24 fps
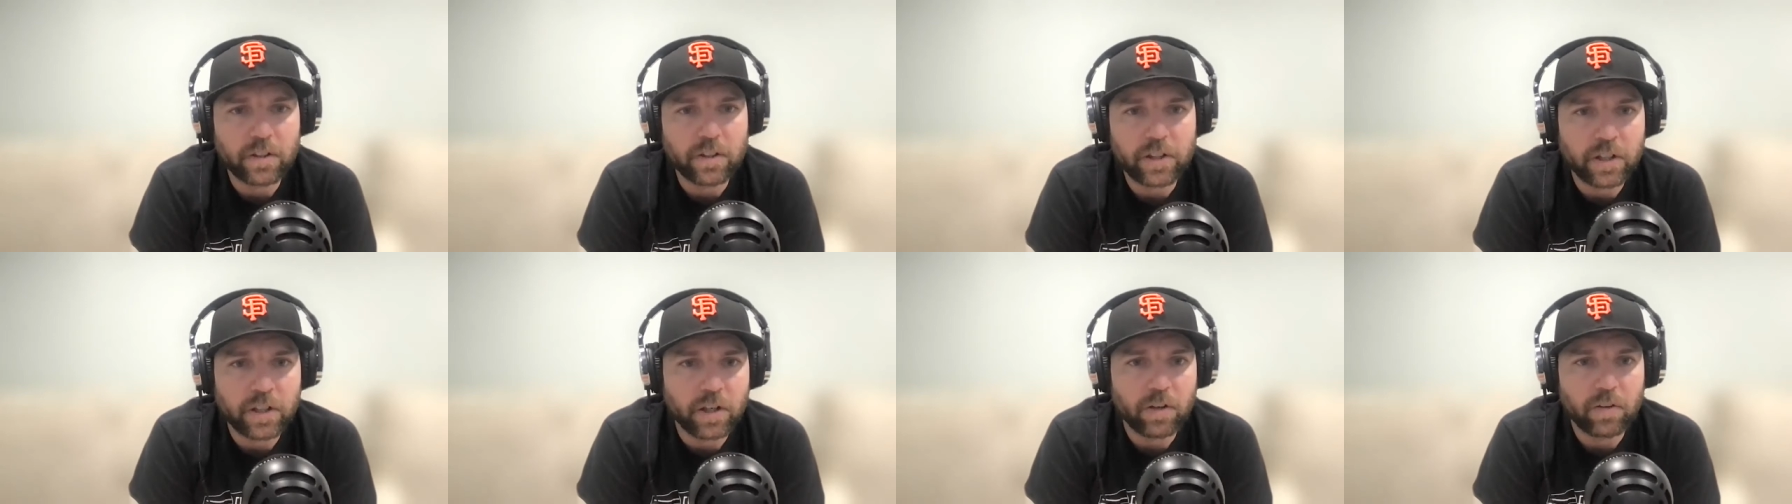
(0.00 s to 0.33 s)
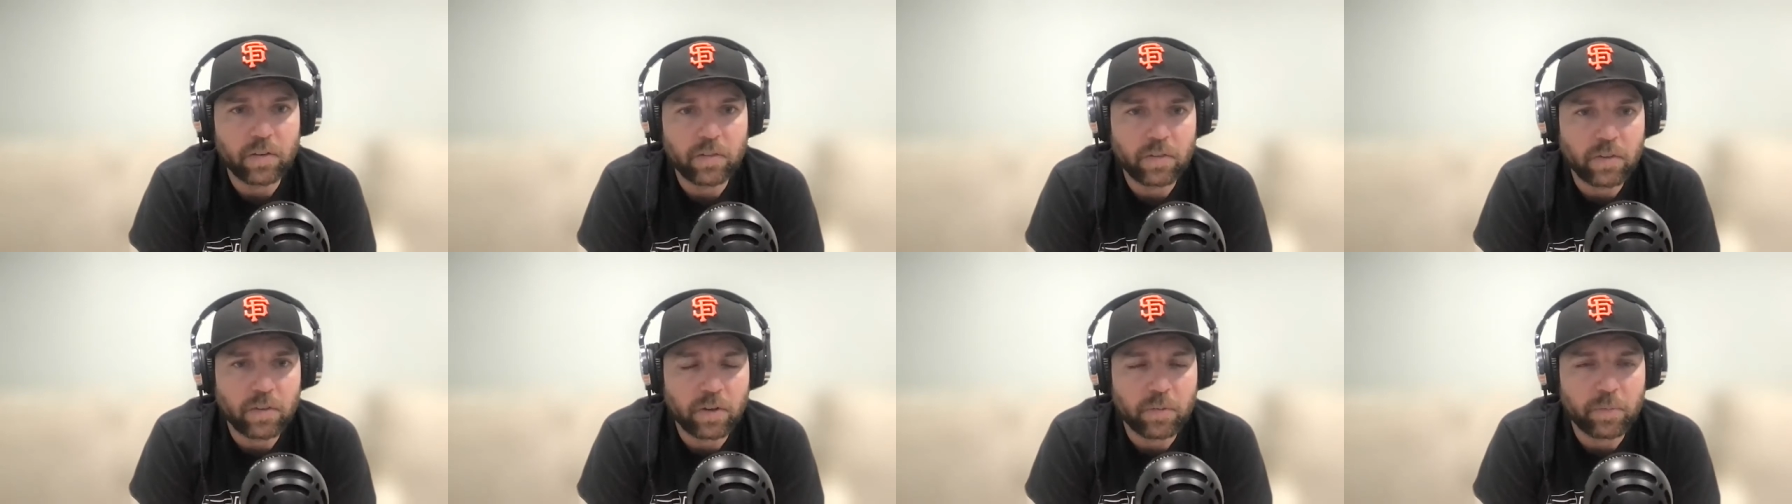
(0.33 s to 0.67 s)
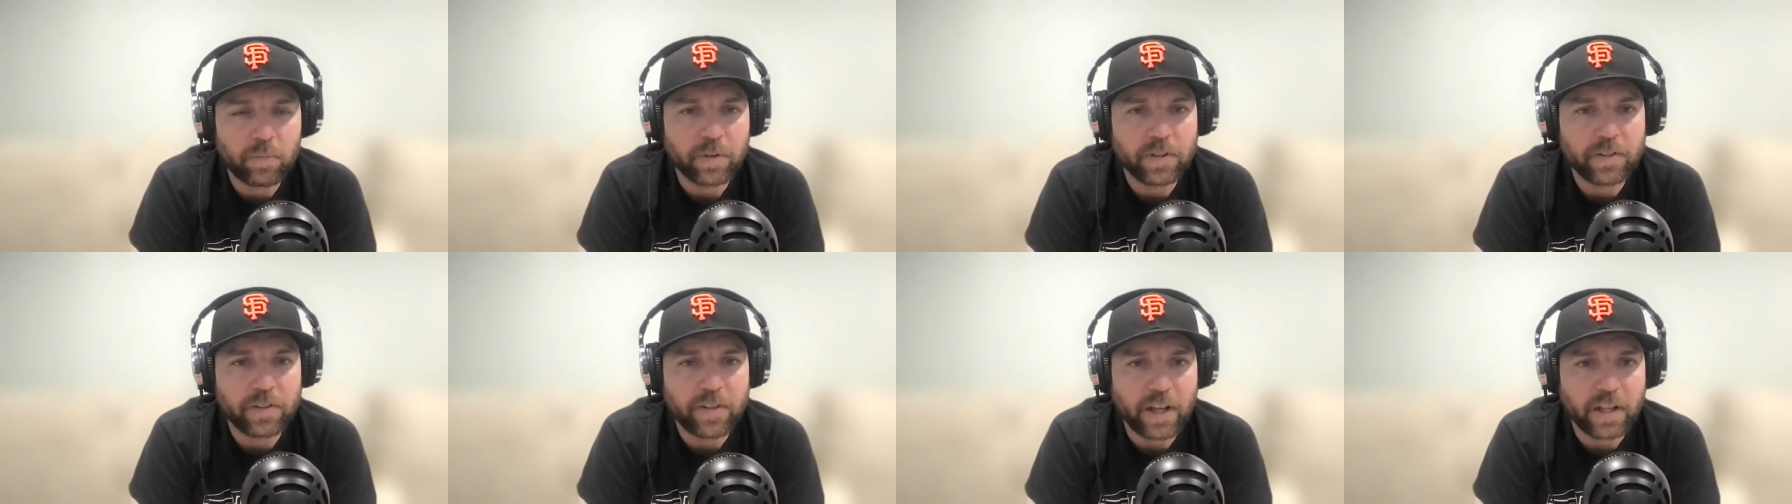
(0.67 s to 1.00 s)
you know a
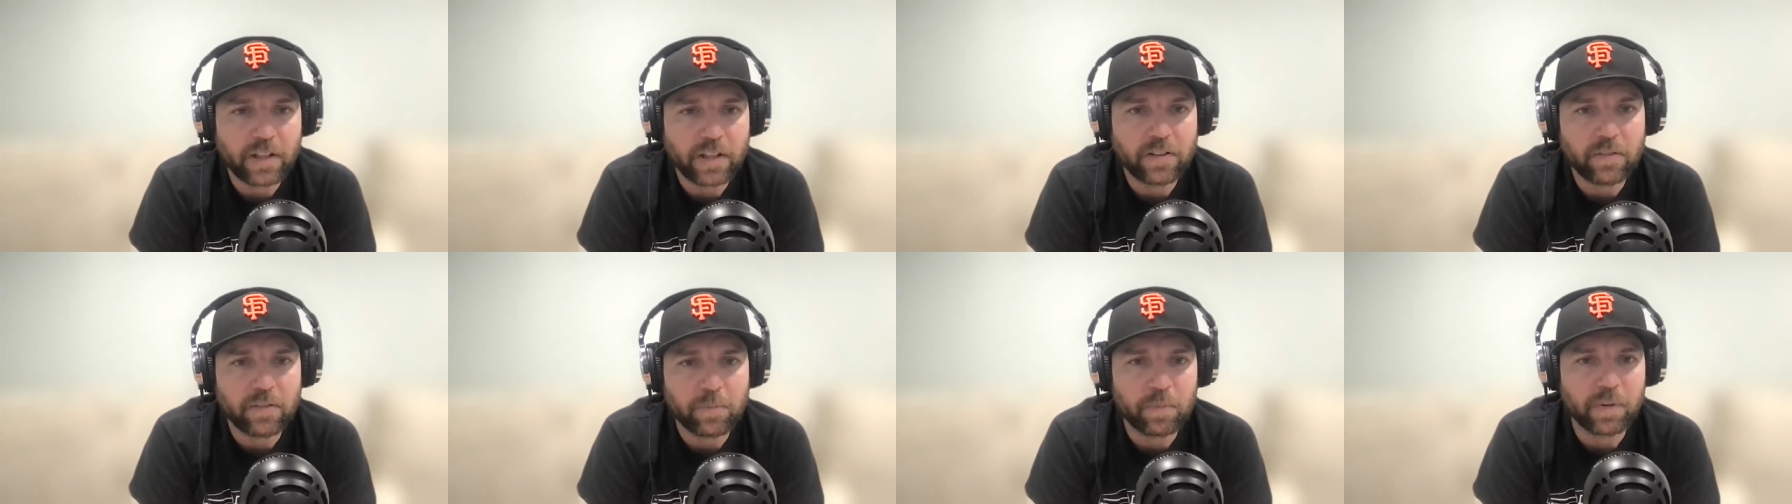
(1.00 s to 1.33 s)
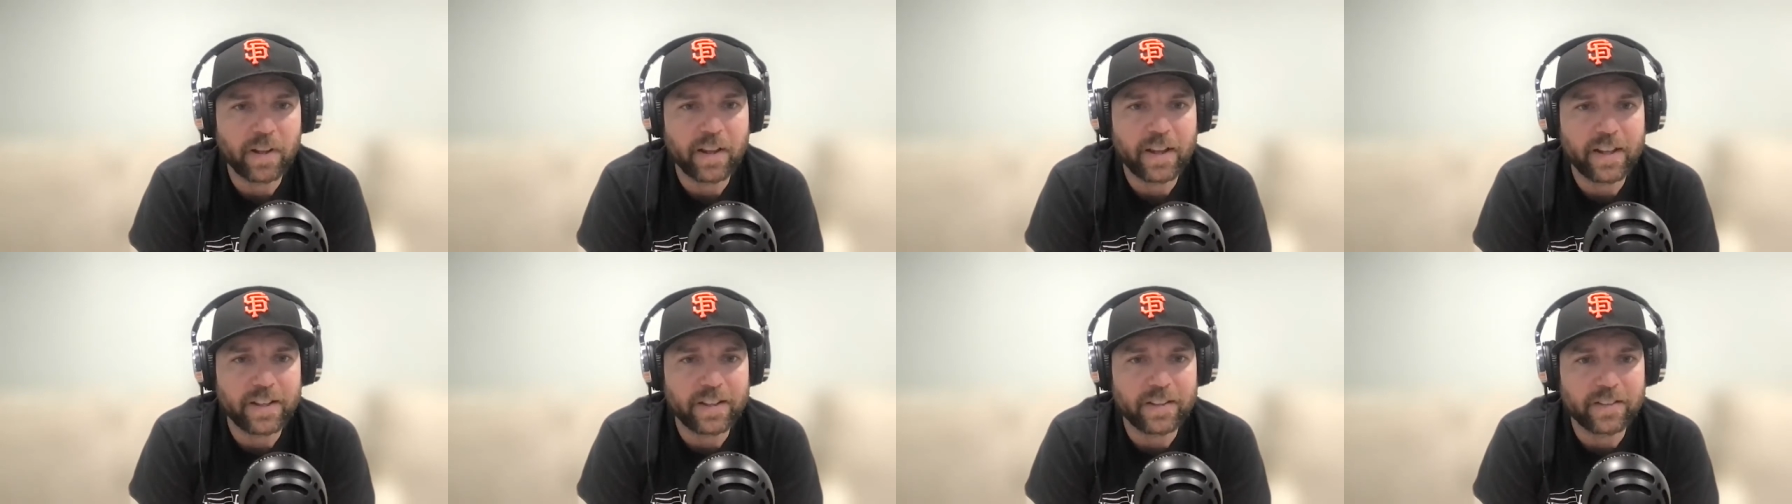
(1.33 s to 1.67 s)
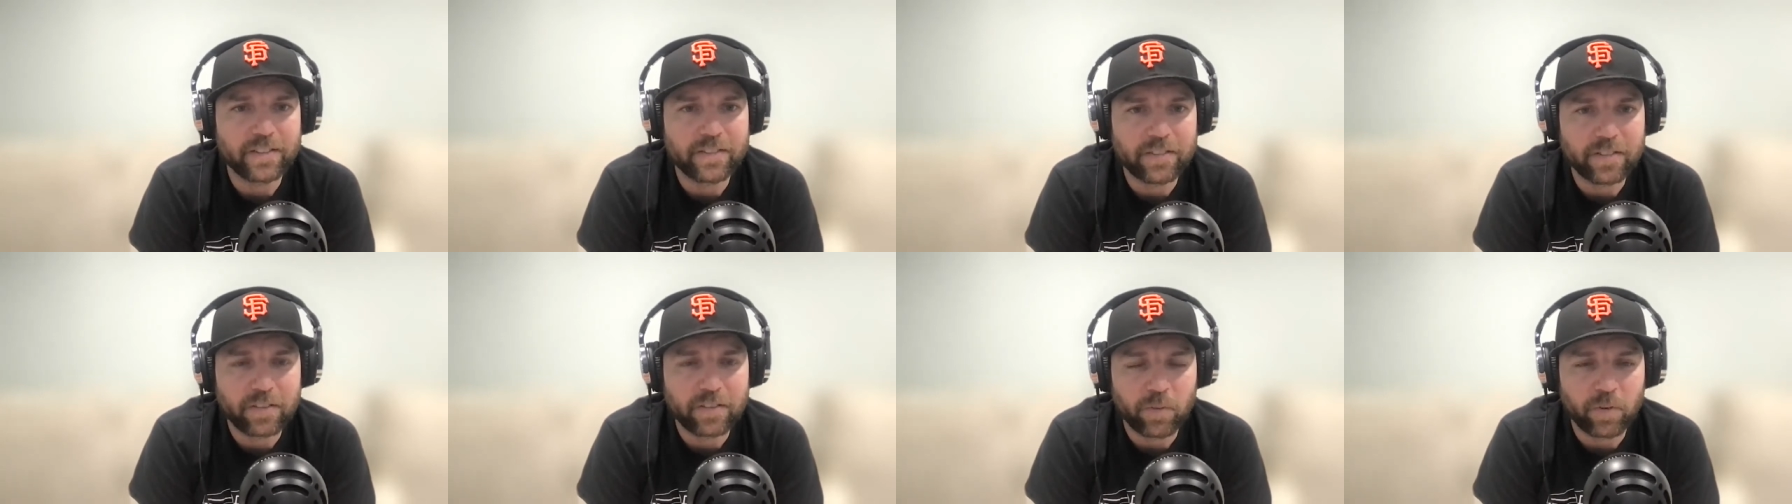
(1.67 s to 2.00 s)
protected
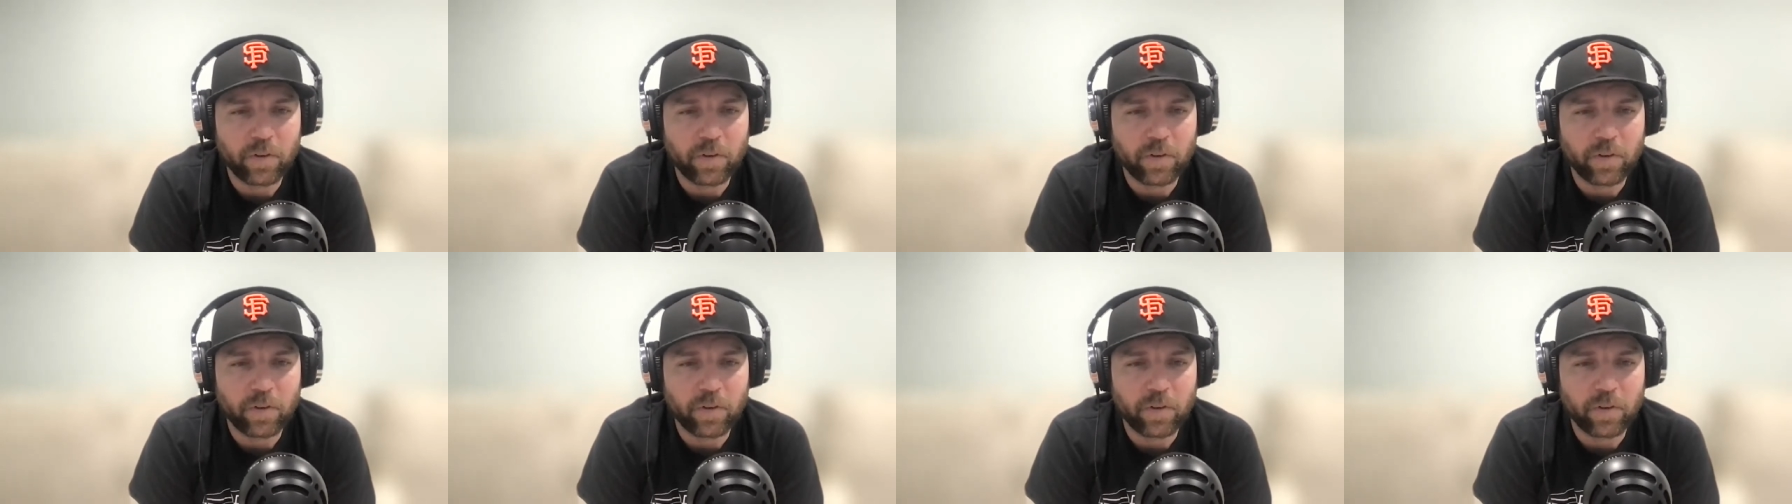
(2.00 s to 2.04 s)
place